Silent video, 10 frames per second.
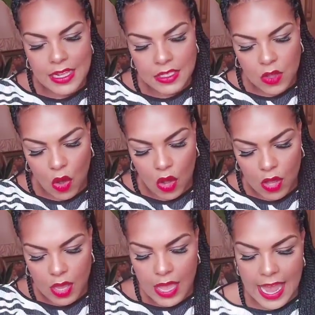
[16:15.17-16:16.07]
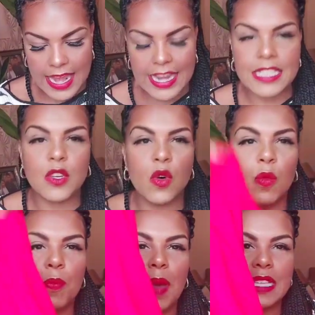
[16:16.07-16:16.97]
It's got a
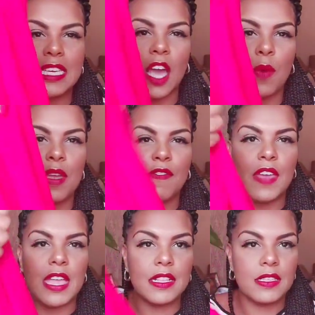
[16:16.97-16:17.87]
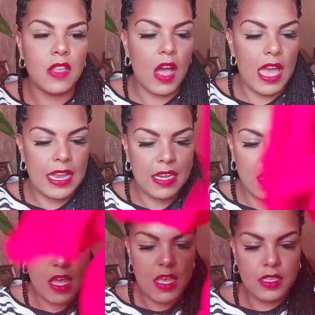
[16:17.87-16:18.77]
little petticoaty thing
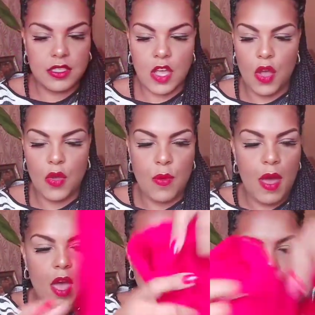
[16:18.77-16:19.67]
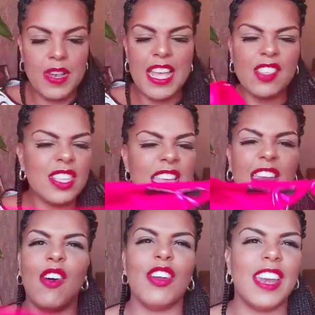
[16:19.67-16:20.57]
inside, so let's
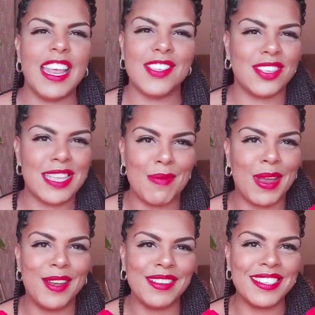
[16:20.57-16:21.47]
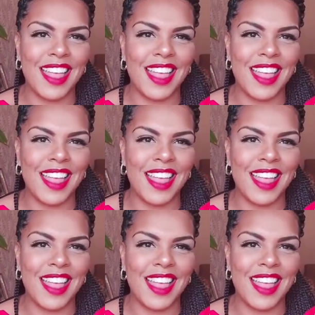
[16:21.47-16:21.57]
just get it on and let's just see what it